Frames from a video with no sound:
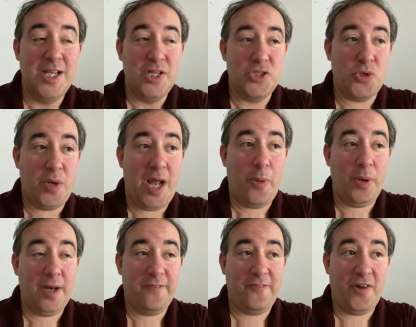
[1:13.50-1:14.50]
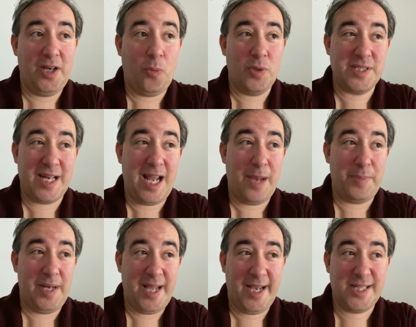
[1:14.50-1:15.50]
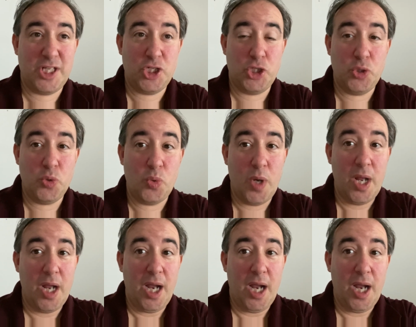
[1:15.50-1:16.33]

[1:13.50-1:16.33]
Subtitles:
So now we're going to find out what's going to happen next issue.